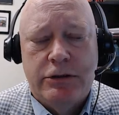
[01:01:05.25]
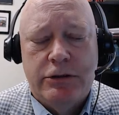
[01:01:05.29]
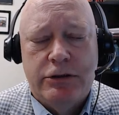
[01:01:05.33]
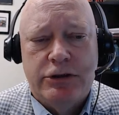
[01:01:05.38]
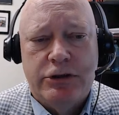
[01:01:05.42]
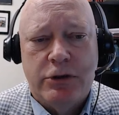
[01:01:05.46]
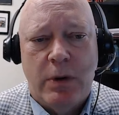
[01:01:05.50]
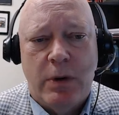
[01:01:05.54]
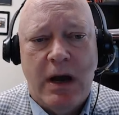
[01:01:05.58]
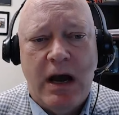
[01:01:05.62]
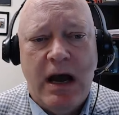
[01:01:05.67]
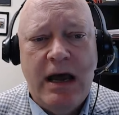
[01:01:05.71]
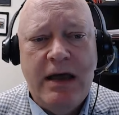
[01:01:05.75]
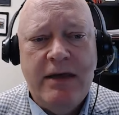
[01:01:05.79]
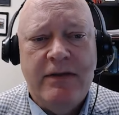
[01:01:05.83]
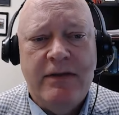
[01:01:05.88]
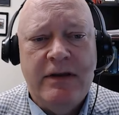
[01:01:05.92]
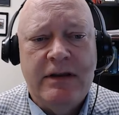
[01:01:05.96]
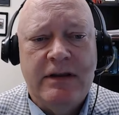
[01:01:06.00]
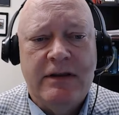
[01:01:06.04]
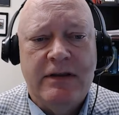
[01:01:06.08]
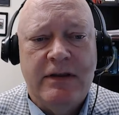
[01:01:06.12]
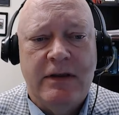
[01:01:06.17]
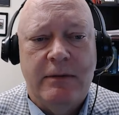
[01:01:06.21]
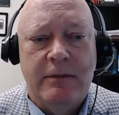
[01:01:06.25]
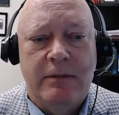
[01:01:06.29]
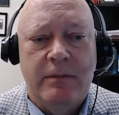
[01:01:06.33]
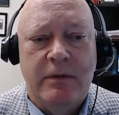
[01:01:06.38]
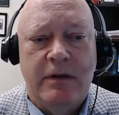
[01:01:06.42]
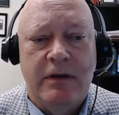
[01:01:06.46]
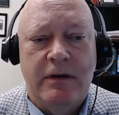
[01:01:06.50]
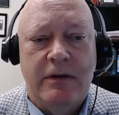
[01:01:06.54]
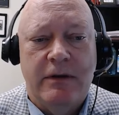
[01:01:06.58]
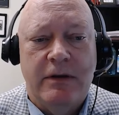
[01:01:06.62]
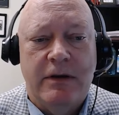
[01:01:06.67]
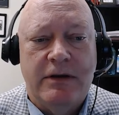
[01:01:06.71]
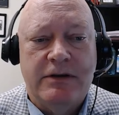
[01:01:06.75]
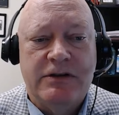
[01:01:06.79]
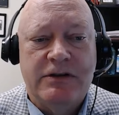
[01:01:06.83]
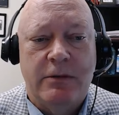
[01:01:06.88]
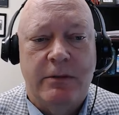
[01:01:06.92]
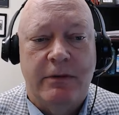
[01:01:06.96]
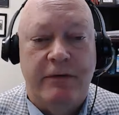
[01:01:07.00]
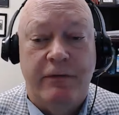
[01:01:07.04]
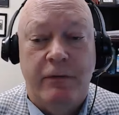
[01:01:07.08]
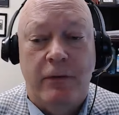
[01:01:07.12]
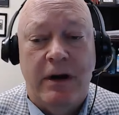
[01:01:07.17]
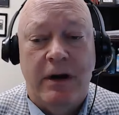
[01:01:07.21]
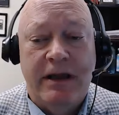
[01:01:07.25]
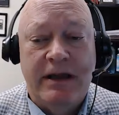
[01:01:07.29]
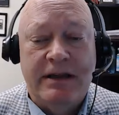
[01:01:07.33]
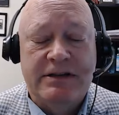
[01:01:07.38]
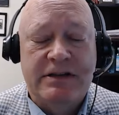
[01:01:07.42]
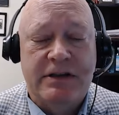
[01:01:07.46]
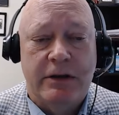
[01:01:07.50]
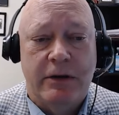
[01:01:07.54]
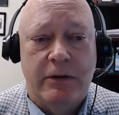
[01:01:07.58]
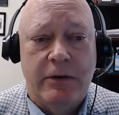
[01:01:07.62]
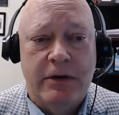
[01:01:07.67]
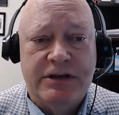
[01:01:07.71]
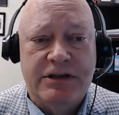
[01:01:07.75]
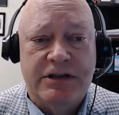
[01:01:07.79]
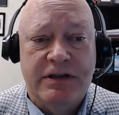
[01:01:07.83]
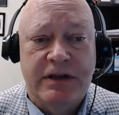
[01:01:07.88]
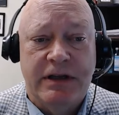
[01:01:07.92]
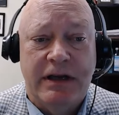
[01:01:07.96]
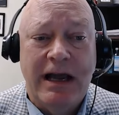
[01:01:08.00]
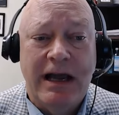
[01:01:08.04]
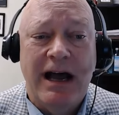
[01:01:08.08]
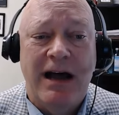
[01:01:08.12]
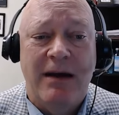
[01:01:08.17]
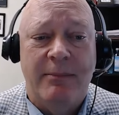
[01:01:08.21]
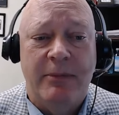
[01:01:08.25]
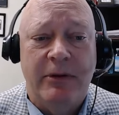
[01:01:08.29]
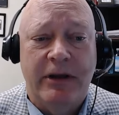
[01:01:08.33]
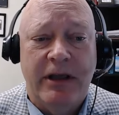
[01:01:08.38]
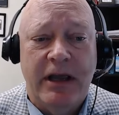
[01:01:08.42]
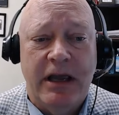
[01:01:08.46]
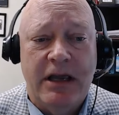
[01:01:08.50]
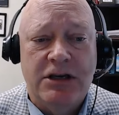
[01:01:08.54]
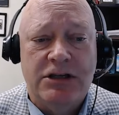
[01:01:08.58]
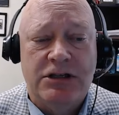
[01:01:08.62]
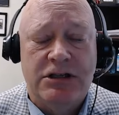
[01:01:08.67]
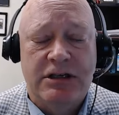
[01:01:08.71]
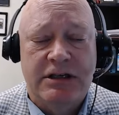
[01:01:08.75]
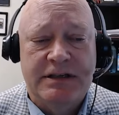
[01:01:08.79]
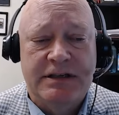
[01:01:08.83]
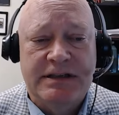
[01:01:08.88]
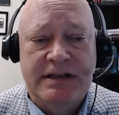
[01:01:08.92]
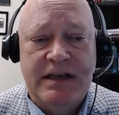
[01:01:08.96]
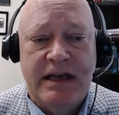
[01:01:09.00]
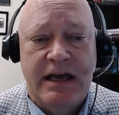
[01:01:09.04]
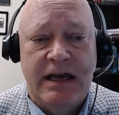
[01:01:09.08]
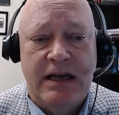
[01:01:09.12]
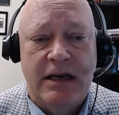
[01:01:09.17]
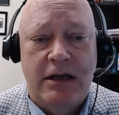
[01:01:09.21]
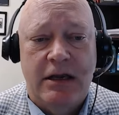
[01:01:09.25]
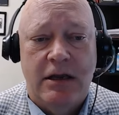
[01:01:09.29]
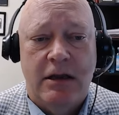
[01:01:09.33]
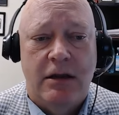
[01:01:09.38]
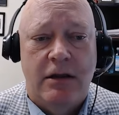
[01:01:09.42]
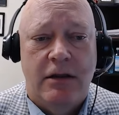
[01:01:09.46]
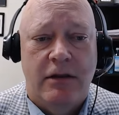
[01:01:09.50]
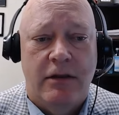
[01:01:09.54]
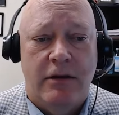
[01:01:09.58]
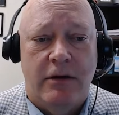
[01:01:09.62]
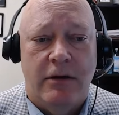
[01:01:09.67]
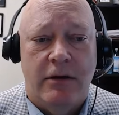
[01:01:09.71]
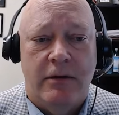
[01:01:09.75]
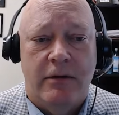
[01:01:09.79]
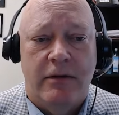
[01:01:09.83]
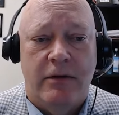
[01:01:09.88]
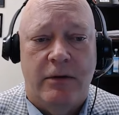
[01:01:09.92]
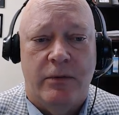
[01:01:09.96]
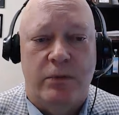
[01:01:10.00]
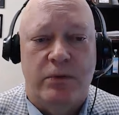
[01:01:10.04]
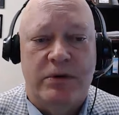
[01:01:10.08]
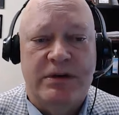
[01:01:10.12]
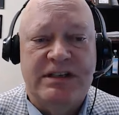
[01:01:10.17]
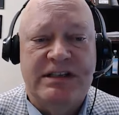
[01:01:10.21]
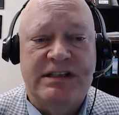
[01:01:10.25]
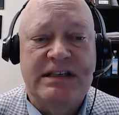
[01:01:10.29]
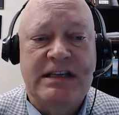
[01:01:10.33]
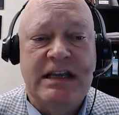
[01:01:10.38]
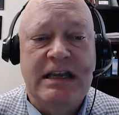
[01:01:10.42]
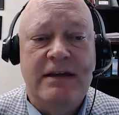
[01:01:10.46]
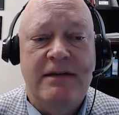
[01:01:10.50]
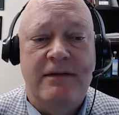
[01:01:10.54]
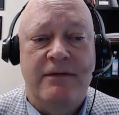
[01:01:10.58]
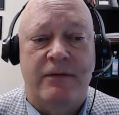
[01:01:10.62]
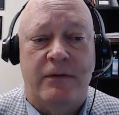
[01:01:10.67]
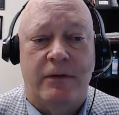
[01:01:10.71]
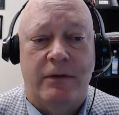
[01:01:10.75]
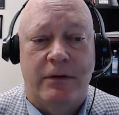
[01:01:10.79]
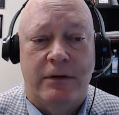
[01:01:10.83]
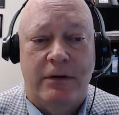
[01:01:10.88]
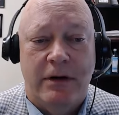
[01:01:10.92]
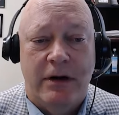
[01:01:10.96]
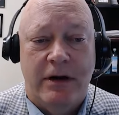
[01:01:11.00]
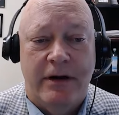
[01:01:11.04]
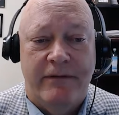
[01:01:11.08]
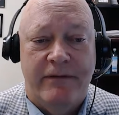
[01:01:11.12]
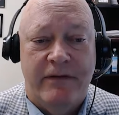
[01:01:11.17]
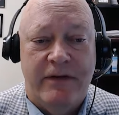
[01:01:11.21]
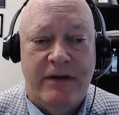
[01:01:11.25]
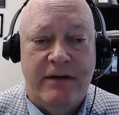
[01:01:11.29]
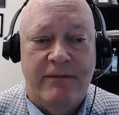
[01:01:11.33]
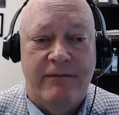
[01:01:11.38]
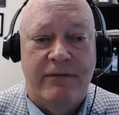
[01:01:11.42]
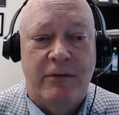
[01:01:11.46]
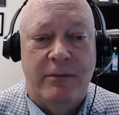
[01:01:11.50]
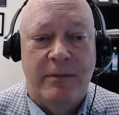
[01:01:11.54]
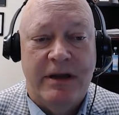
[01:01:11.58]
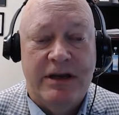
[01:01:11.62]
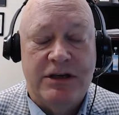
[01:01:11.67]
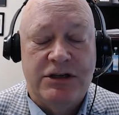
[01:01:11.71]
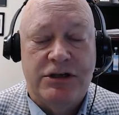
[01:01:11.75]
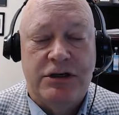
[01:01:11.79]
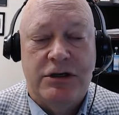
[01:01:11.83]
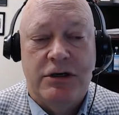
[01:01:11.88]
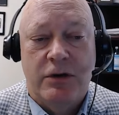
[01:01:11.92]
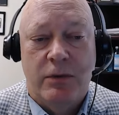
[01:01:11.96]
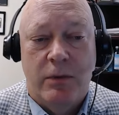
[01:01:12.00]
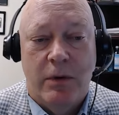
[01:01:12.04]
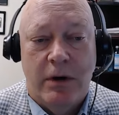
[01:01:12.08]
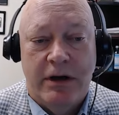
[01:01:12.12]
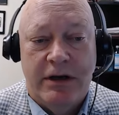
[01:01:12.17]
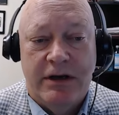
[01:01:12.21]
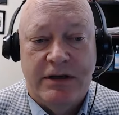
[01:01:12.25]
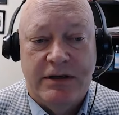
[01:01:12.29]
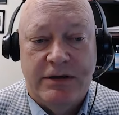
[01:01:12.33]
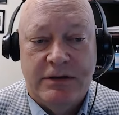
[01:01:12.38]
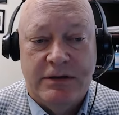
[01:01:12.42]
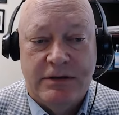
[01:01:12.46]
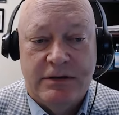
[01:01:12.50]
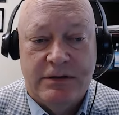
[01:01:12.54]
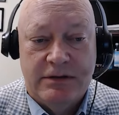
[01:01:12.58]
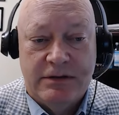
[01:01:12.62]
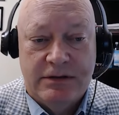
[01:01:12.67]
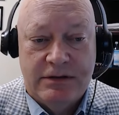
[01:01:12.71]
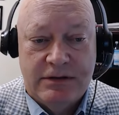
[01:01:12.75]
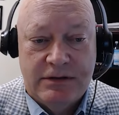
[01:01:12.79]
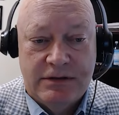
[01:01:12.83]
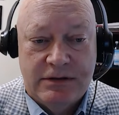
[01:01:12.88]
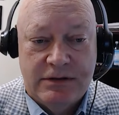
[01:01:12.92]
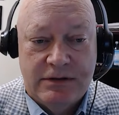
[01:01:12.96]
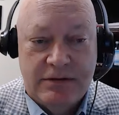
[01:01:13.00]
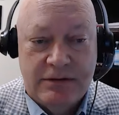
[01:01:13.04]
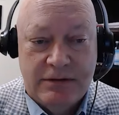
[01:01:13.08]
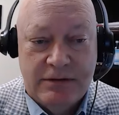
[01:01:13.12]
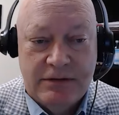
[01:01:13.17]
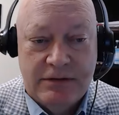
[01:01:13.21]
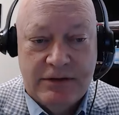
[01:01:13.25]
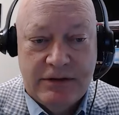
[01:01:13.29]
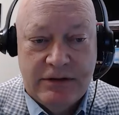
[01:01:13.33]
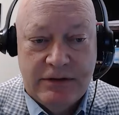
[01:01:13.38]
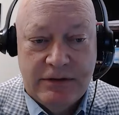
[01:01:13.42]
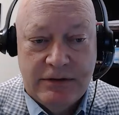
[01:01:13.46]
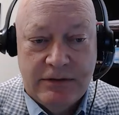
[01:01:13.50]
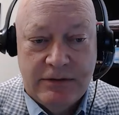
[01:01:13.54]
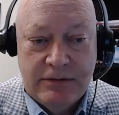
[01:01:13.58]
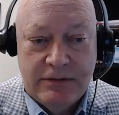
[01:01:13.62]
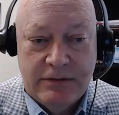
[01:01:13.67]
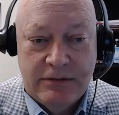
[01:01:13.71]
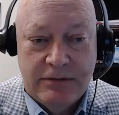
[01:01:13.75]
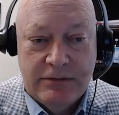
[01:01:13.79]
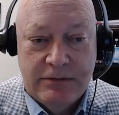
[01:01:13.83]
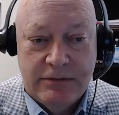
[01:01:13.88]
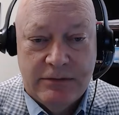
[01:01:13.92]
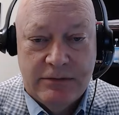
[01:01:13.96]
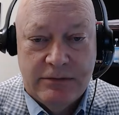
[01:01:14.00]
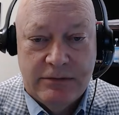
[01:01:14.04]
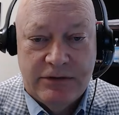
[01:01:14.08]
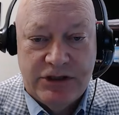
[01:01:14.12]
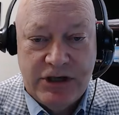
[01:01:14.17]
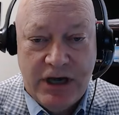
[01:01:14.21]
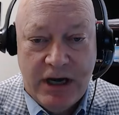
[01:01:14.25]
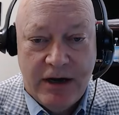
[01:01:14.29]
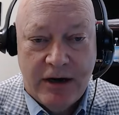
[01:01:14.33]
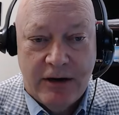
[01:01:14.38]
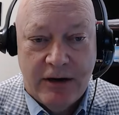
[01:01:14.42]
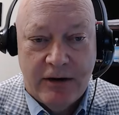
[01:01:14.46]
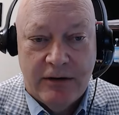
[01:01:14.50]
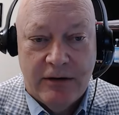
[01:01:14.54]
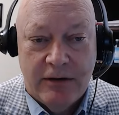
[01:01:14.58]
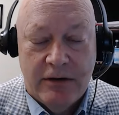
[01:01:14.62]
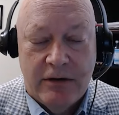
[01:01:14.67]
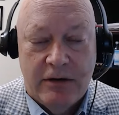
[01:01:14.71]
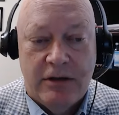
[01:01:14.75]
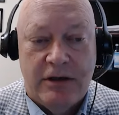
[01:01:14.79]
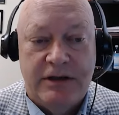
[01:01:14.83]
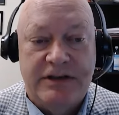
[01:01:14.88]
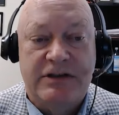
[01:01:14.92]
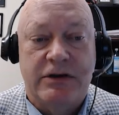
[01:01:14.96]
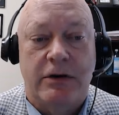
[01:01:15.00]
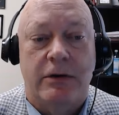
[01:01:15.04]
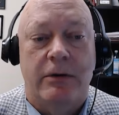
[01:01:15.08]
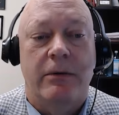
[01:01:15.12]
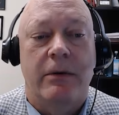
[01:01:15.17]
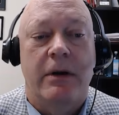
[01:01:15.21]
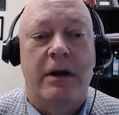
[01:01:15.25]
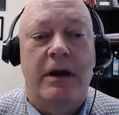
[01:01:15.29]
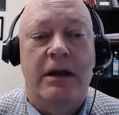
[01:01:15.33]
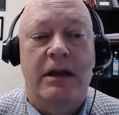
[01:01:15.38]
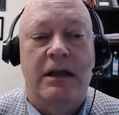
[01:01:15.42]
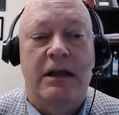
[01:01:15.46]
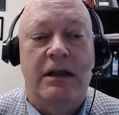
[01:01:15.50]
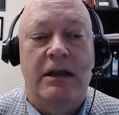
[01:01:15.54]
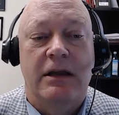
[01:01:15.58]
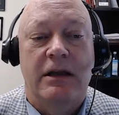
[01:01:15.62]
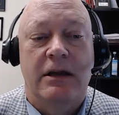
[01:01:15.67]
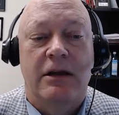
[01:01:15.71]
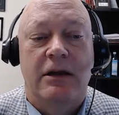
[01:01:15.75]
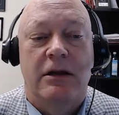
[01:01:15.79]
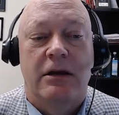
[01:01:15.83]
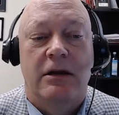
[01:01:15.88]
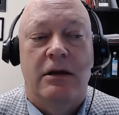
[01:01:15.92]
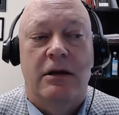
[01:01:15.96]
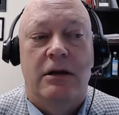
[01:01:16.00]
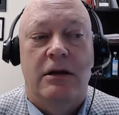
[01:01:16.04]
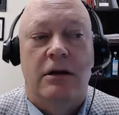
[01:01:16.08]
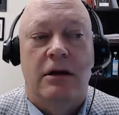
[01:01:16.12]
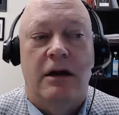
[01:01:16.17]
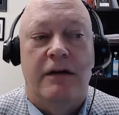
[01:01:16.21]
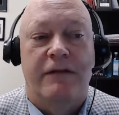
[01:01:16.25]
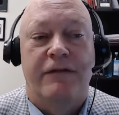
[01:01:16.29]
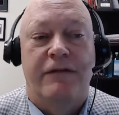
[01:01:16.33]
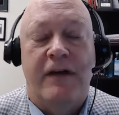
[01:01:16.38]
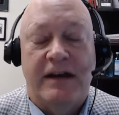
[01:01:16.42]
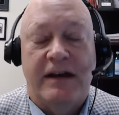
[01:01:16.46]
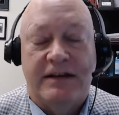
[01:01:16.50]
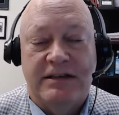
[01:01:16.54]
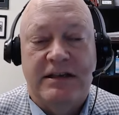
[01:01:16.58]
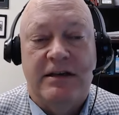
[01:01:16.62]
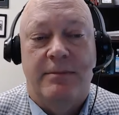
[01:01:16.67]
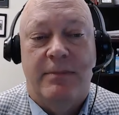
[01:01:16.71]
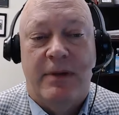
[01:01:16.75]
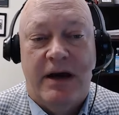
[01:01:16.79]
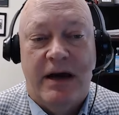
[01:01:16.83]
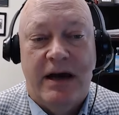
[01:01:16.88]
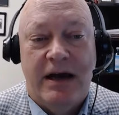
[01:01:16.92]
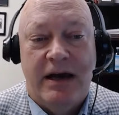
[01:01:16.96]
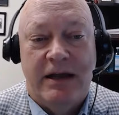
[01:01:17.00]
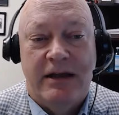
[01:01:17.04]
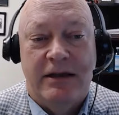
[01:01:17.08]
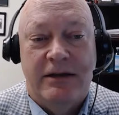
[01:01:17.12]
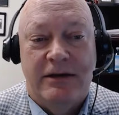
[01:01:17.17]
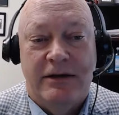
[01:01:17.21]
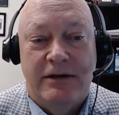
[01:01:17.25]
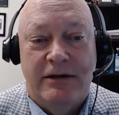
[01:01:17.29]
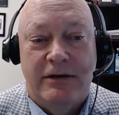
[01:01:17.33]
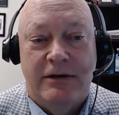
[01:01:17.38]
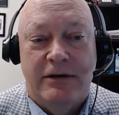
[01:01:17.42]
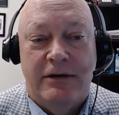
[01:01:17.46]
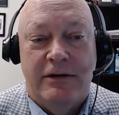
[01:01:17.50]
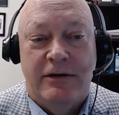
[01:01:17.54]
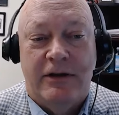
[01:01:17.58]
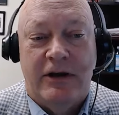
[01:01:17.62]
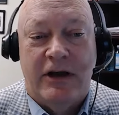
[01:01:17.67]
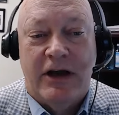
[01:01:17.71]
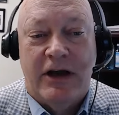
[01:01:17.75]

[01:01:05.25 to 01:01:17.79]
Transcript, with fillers: So I think so before I answer the question, the complication is that the receiver of the information you want to share is already affected by the